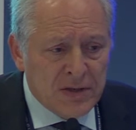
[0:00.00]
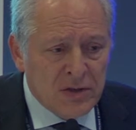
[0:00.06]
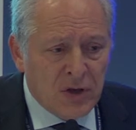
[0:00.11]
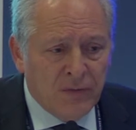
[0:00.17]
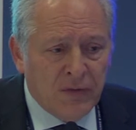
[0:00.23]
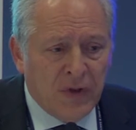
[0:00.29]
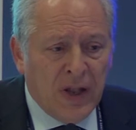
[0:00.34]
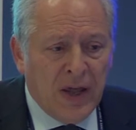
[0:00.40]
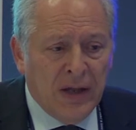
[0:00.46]

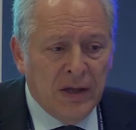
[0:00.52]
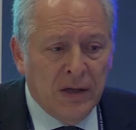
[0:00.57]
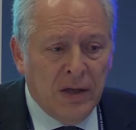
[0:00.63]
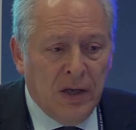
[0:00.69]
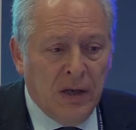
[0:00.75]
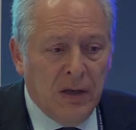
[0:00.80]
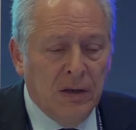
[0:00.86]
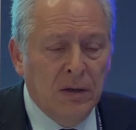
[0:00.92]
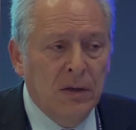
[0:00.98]
soft
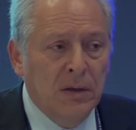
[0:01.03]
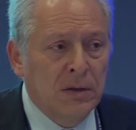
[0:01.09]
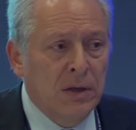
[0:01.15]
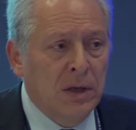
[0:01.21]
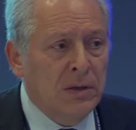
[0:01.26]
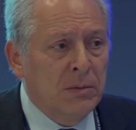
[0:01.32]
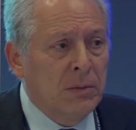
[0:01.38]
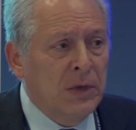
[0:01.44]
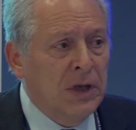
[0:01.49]
landing.
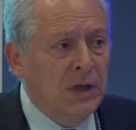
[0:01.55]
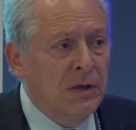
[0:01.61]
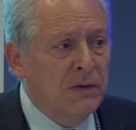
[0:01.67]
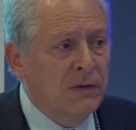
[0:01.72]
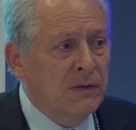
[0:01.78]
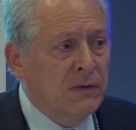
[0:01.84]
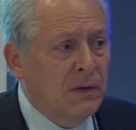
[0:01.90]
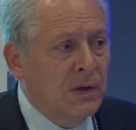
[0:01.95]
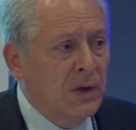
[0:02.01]
That
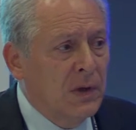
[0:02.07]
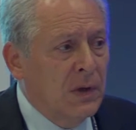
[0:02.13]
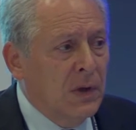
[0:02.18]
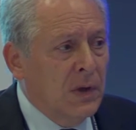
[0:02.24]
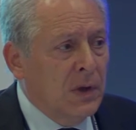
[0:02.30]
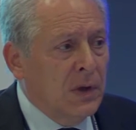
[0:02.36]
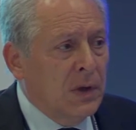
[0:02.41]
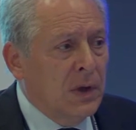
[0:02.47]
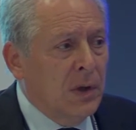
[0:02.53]
means,
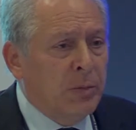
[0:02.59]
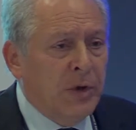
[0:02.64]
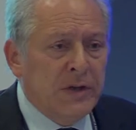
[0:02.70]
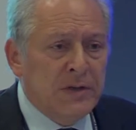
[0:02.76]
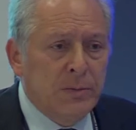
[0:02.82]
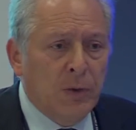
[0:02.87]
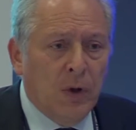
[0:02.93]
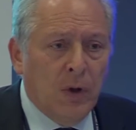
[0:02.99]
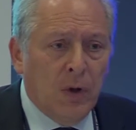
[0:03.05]
in
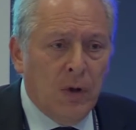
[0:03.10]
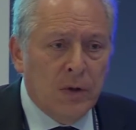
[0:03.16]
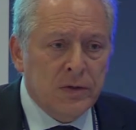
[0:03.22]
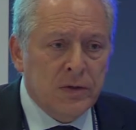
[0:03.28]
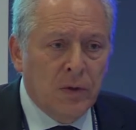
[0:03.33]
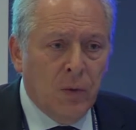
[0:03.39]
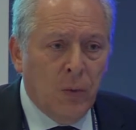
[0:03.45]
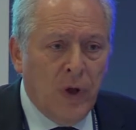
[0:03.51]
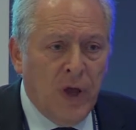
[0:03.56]
principle
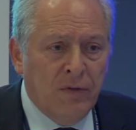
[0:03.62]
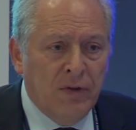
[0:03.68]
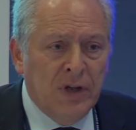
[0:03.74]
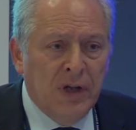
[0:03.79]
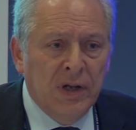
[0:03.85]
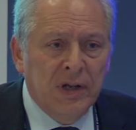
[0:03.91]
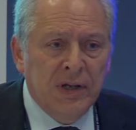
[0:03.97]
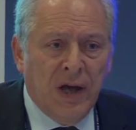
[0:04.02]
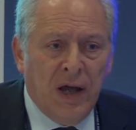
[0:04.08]
also, we have in the
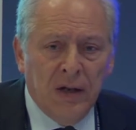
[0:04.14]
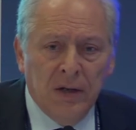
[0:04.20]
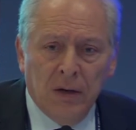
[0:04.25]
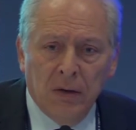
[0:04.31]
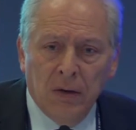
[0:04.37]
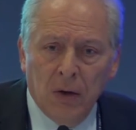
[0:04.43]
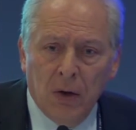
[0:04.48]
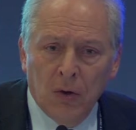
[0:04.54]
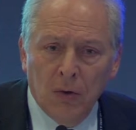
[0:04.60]

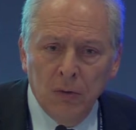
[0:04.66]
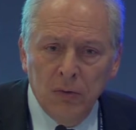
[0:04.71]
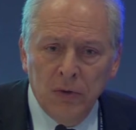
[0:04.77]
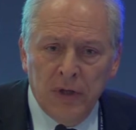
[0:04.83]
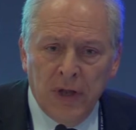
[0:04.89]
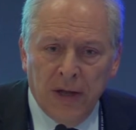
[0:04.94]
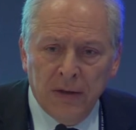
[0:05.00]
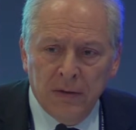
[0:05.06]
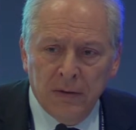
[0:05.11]
Italian law
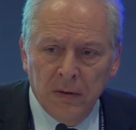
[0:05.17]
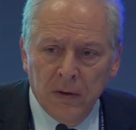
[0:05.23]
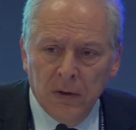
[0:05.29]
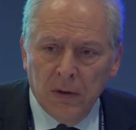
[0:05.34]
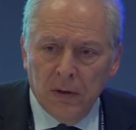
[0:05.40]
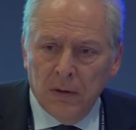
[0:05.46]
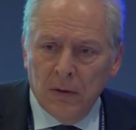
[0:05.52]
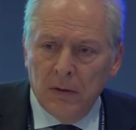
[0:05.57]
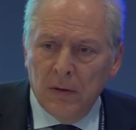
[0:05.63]
that
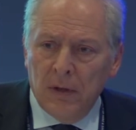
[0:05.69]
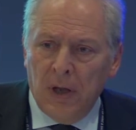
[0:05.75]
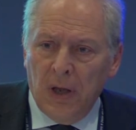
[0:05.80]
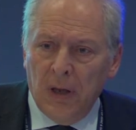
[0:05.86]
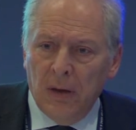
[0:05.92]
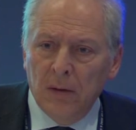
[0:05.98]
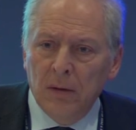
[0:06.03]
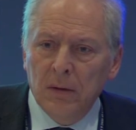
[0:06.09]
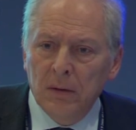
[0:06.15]

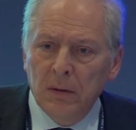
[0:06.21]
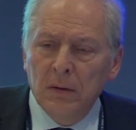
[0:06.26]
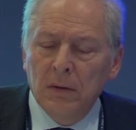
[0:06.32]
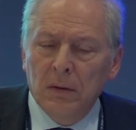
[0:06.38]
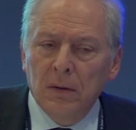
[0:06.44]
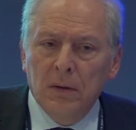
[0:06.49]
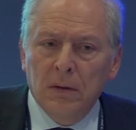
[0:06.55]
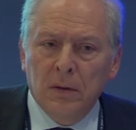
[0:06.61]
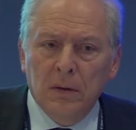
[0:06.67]
the
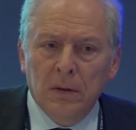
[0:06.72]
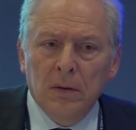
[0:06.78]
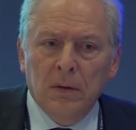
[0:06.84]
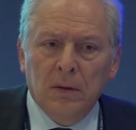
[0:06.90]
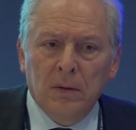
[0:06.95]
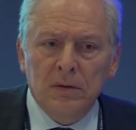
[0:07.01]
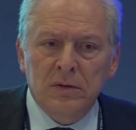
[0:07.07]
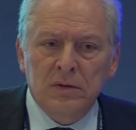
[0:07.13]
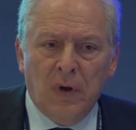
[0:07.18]

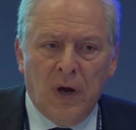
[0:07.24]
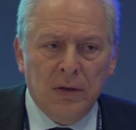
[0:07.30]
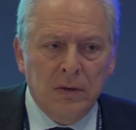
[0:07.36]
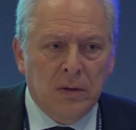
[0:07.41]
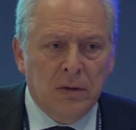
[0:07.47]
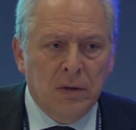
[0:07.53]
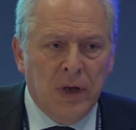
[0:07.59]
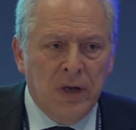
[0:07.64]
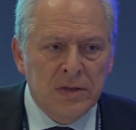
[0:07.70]

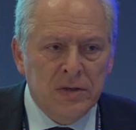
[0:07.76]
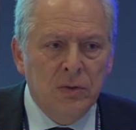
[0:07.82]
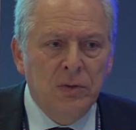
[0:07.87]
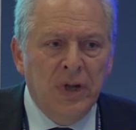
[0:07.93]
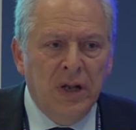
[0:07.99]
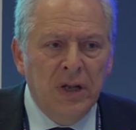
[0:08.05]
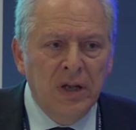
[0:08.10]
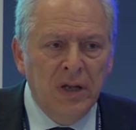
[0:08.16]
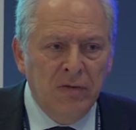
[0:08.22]
constructor has to
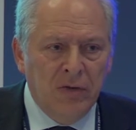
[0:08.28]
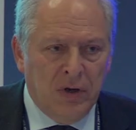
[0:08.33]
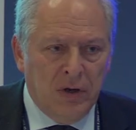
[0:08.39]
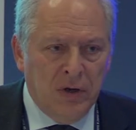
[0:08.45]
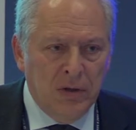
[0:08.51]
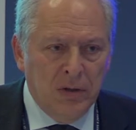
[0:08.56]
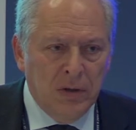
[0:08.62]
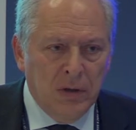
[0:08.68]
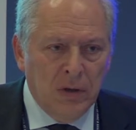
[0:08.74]

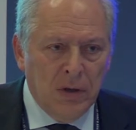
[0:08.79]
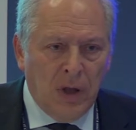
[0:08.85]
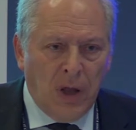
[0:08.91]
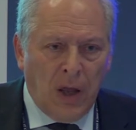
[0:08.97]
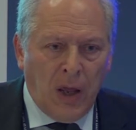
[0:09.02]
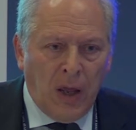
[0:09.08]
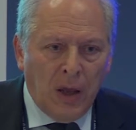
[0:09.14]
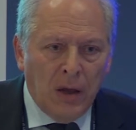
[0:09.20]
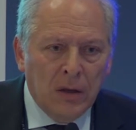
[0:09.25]
deliver
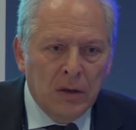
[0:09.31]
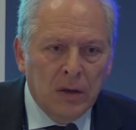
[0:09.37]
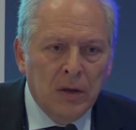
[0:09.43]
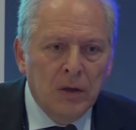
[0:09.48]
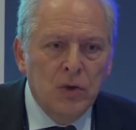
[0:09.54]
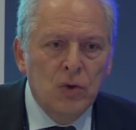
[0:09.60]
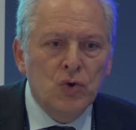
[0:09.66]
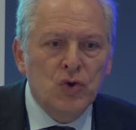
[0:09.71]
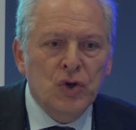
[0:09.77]
a
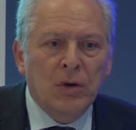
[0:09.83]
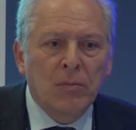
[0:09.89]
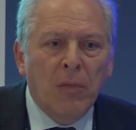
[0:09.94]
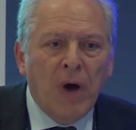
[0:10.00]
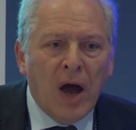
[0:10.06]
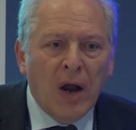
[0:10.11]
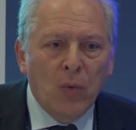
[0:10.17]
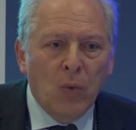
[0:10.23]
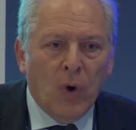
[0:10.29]
user
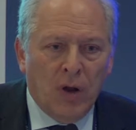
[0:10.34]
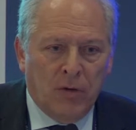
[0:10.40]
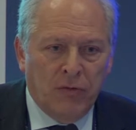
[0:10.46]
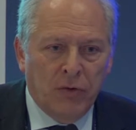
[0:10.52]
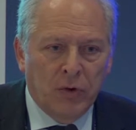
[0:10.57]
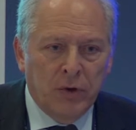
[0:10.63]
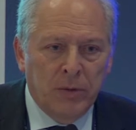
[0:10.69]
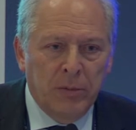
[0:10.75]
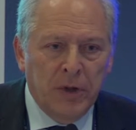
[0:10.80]
manual
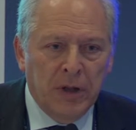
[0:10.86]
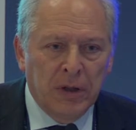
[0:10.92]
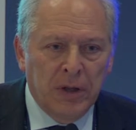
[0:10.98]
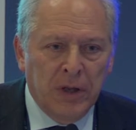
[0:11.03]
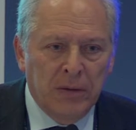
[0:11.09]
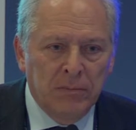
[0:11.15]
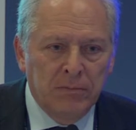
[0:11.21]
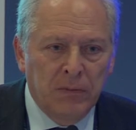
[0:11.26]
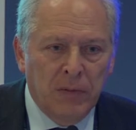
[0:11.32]
for the
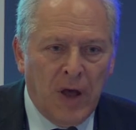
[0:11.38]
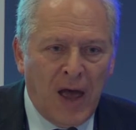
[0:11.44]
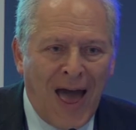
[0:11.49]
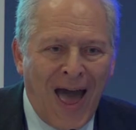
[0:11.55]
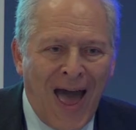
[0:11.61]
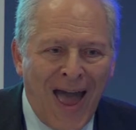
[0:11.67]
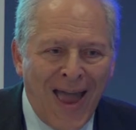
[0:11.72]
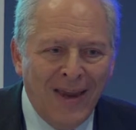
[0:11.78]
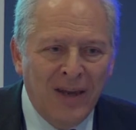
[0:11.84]
building.
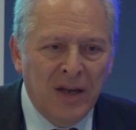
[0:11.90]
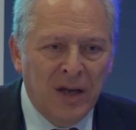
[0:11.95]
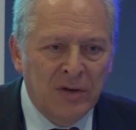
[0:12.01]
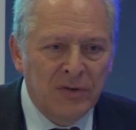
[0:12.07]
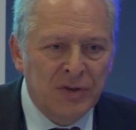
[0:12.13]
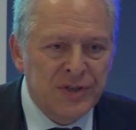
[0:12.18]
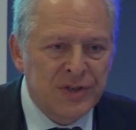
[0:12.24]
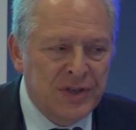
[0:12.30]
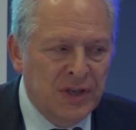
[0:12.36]
I
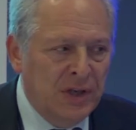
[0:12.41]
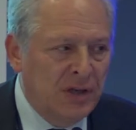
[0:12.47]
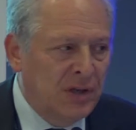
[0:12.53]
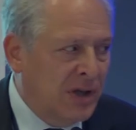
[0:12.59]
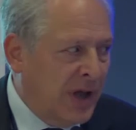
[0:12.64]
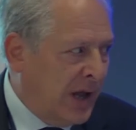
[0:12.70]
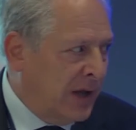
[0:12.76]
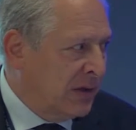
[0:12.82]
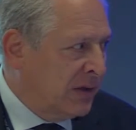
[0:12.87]
never seen
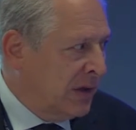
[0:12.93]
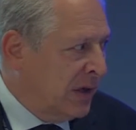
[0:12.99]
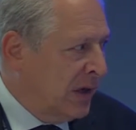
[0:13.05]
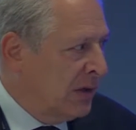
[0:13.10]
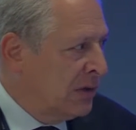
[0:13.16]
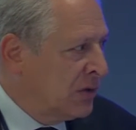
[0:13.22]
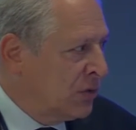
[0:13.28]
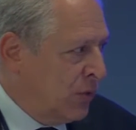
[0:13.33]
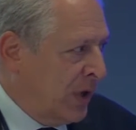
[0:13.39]
that
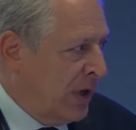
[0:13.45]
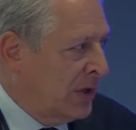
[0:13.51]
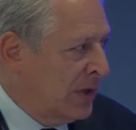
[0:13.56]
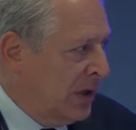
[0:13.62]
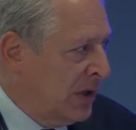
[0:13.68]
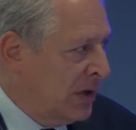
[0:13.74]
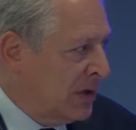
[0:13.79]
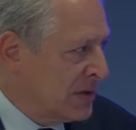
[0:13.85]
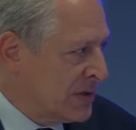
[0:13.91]
in 20
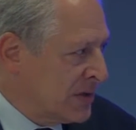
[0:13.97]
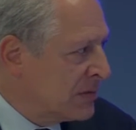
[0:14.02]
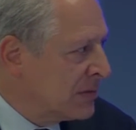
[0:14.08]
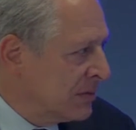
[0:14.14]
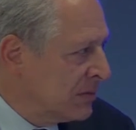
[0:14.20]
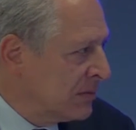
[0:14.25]
years.